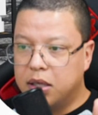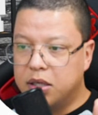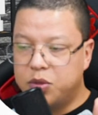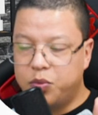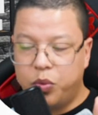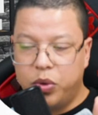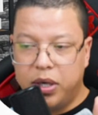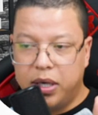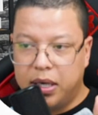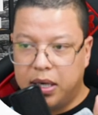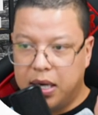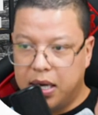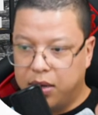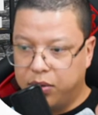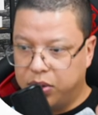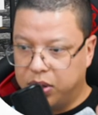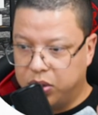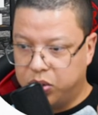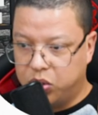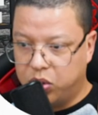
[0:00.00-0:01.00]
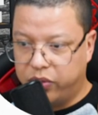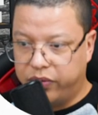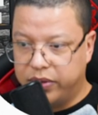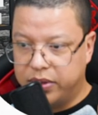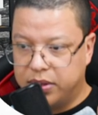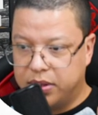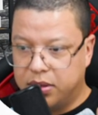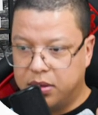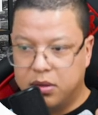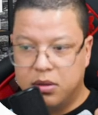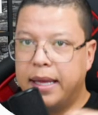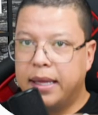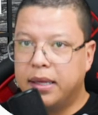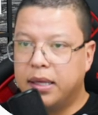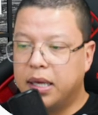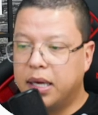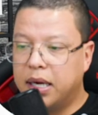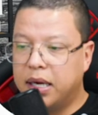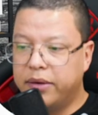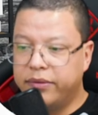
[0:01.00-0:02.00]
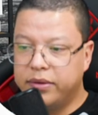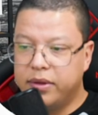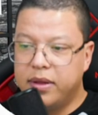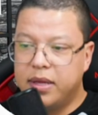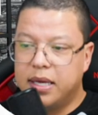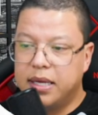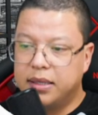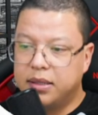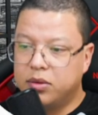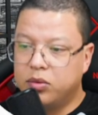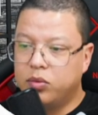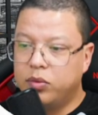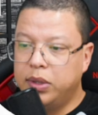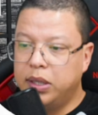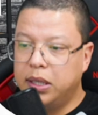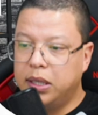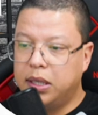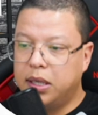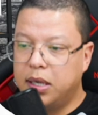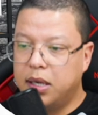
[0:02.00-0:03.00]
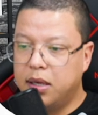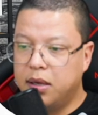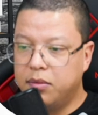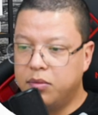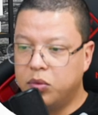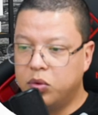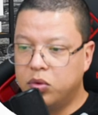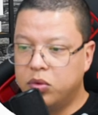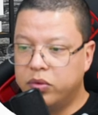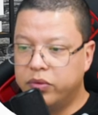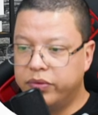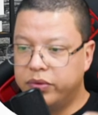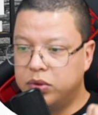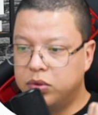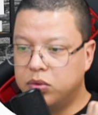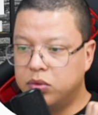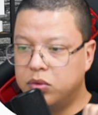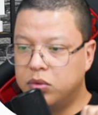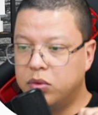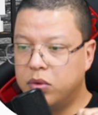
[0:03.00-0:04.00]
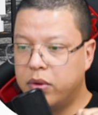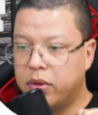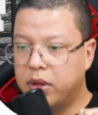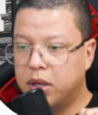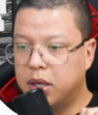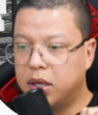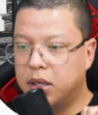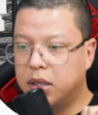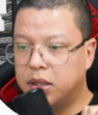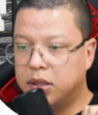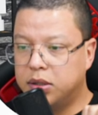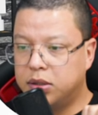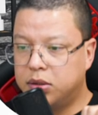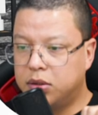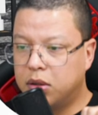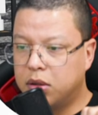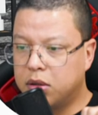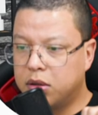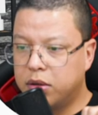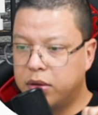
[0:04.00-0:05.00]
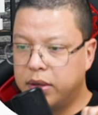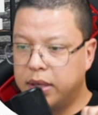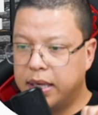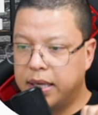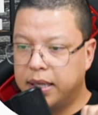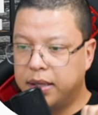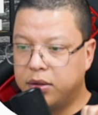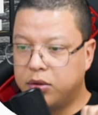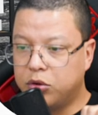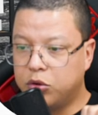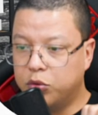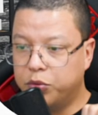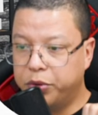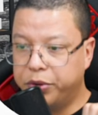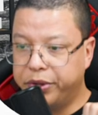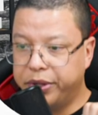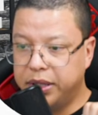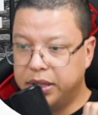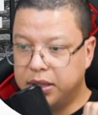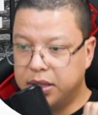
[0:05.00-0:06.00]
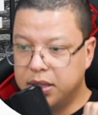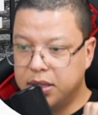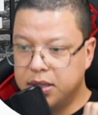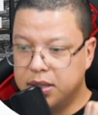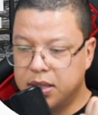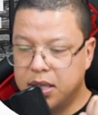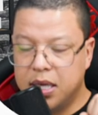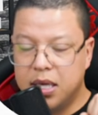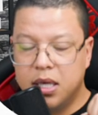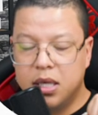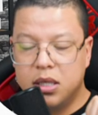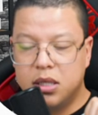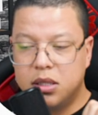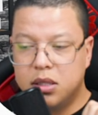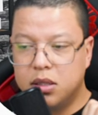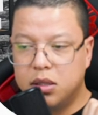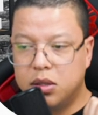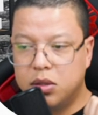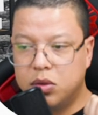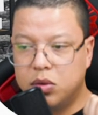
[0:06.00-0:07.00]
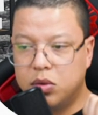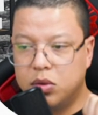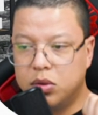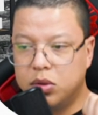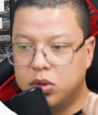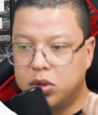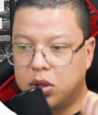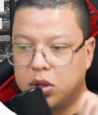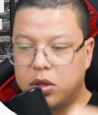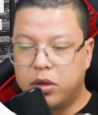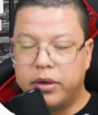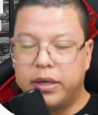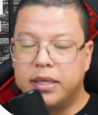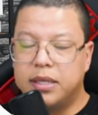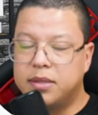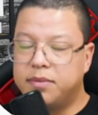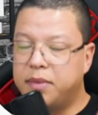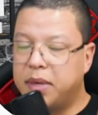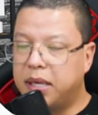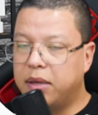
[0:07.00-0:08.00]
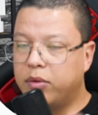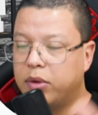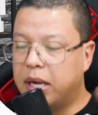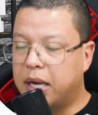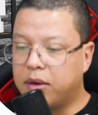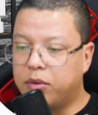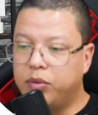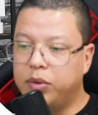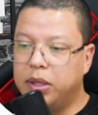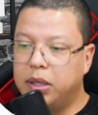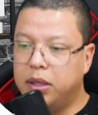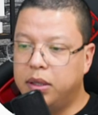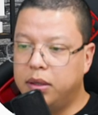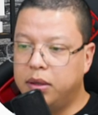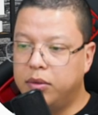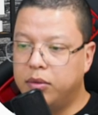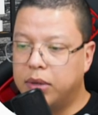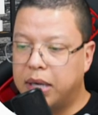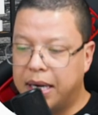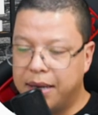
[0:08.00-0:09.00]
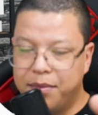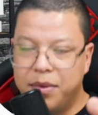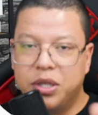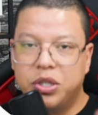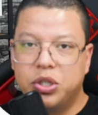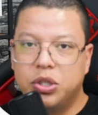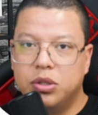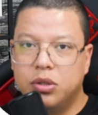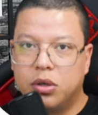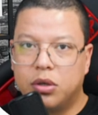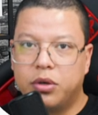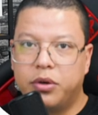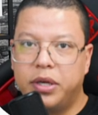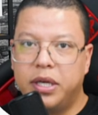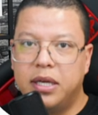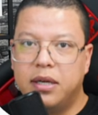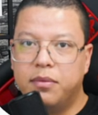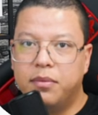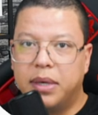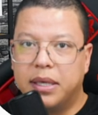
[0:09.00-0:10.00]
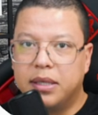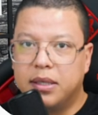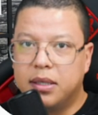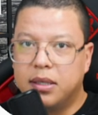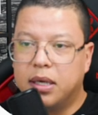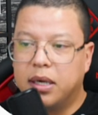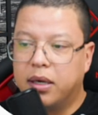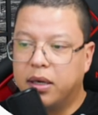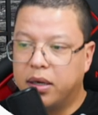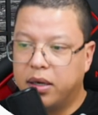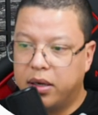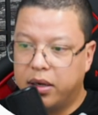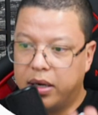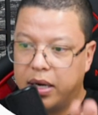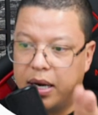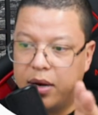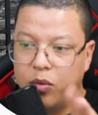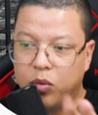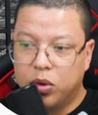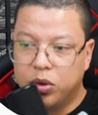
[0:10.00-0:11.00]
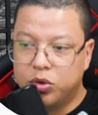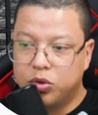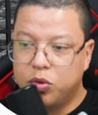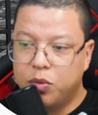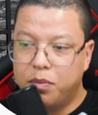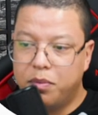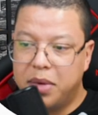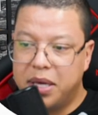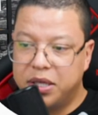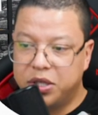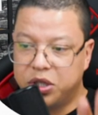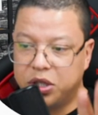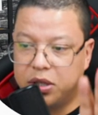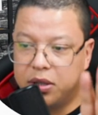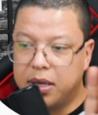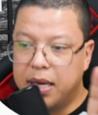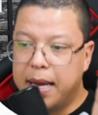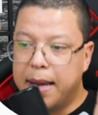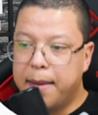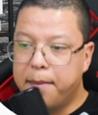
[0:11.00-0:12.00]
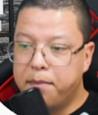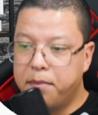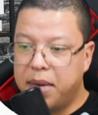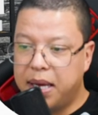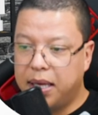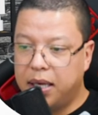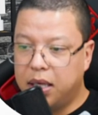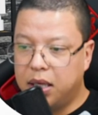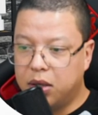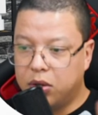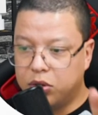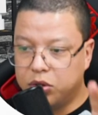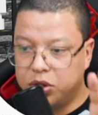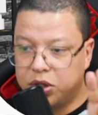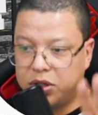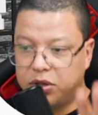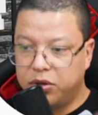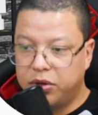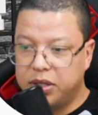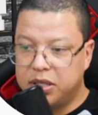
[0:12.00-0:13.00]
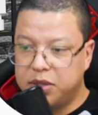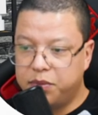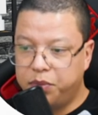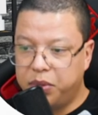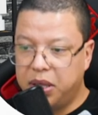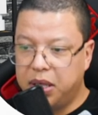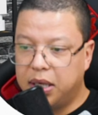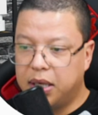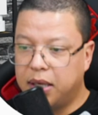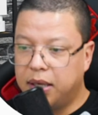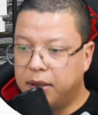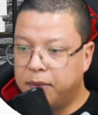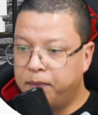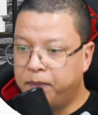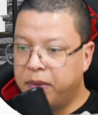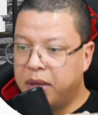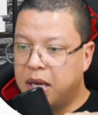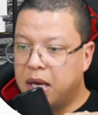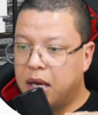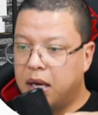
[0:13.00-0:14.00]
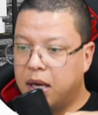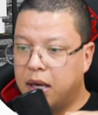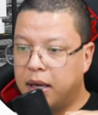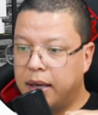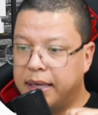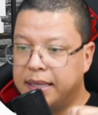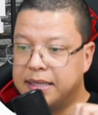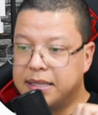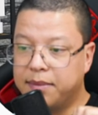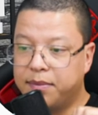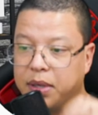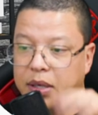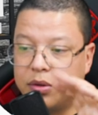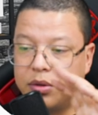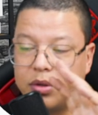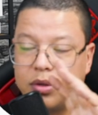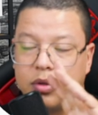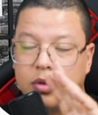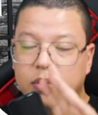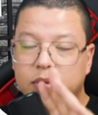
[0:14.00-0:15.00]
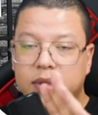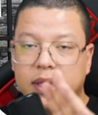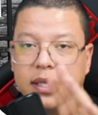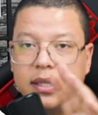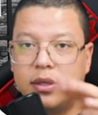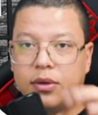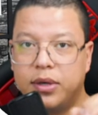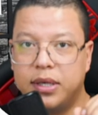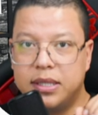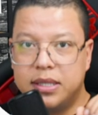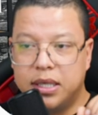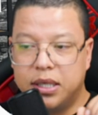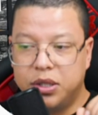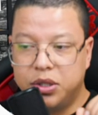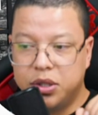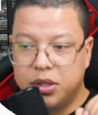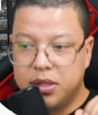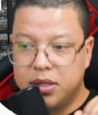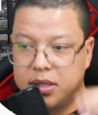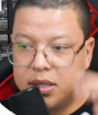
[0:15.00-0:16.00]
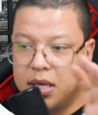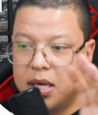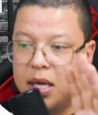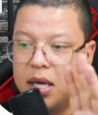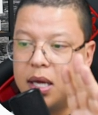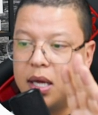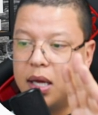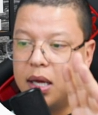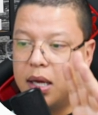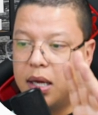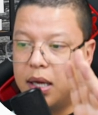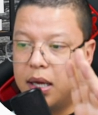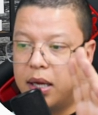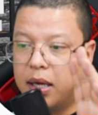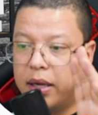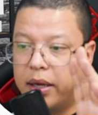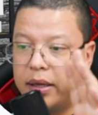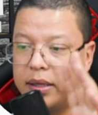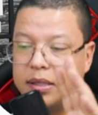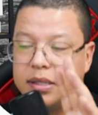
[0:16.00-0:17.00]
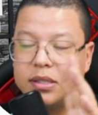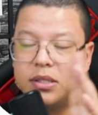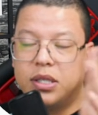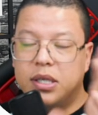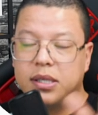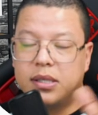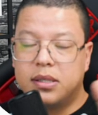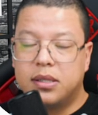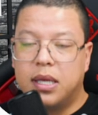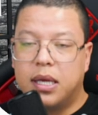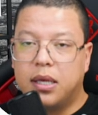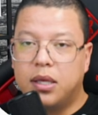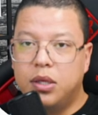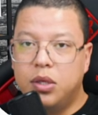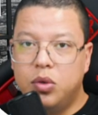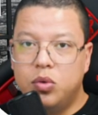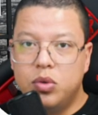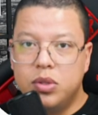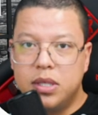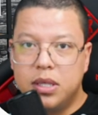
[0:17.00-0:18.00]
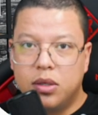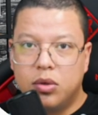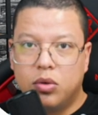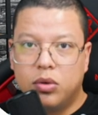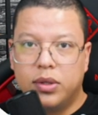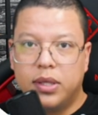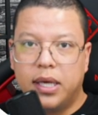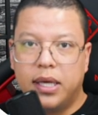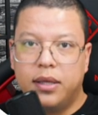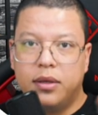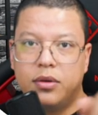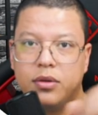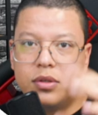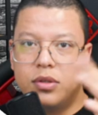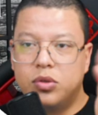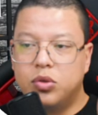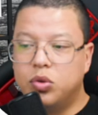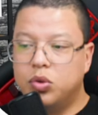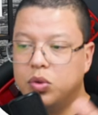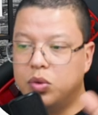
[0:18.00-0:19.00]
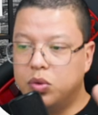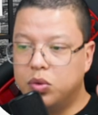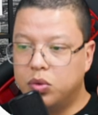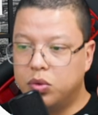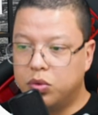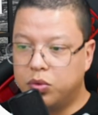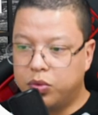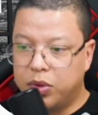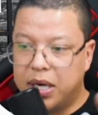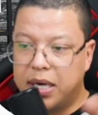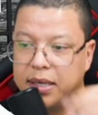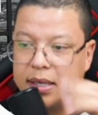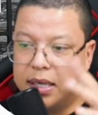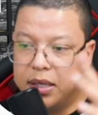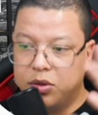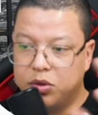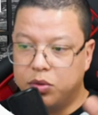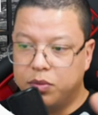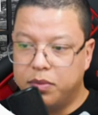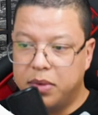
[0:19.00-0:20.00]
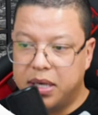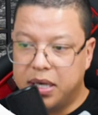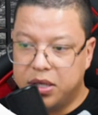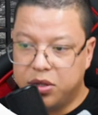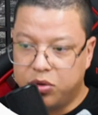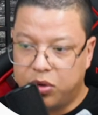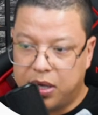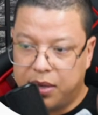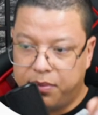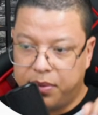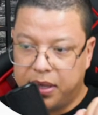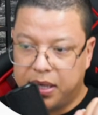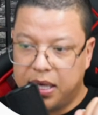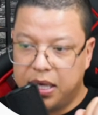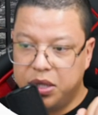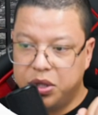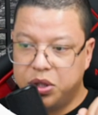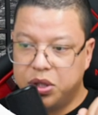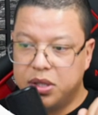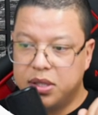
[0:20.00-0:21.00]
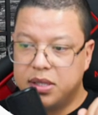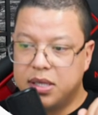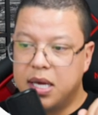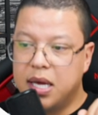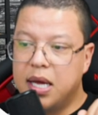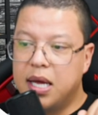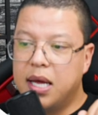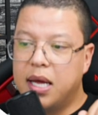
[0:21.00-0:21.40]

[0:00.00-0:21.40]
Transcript: Spring Cloud service. And after that, we can move to the Docker and Kubernetes. So Docker, it's I mentioned Docker here, but I want to mention mainly, or generally speaking, it's about containerizations. It's just like using containers to run and to manage your applications.